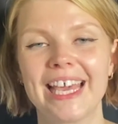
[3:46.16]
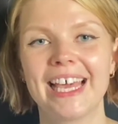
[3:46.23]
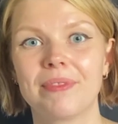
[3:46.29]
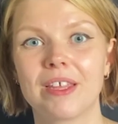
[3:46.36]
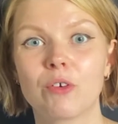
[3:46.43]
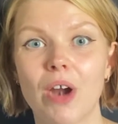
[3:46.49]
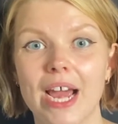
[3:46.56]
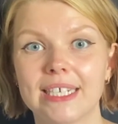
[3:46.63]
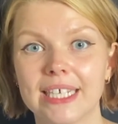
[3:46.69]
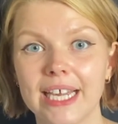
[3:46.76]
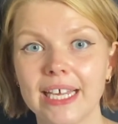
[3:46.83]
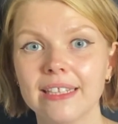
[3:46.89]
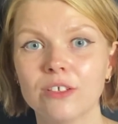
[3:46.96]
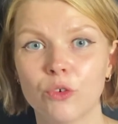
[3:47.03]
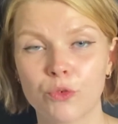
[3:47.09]
Right,
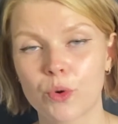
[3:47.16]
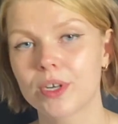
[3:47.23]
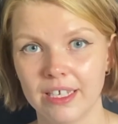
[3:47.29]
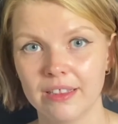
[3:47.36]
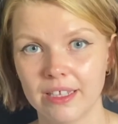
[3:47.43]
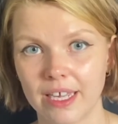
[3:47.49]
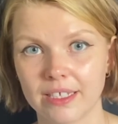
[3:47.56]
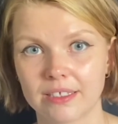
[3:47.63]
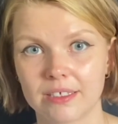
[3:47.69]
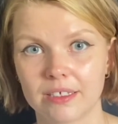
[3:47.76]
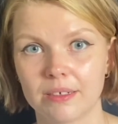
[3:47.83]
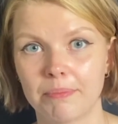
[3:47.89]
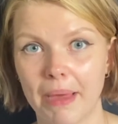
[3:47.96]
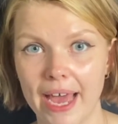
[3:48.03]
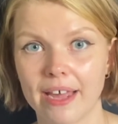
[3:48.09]
and of course in that
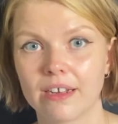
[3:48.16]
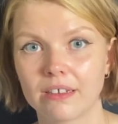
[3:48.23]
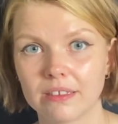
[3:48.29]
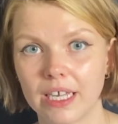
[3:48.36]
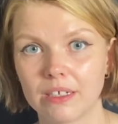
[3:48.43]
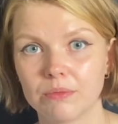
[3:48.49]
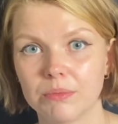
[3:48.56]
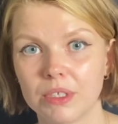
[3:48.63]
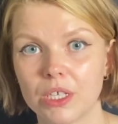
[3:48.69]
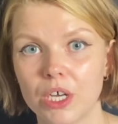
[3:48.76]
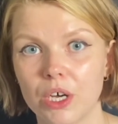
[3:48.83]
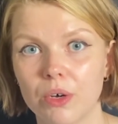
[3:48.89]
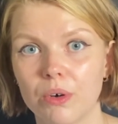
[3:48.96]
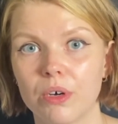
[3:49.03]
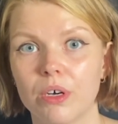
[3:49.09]
panel down
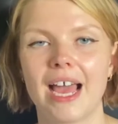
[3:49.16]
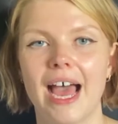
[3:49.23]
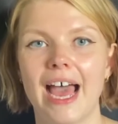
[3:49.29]
below,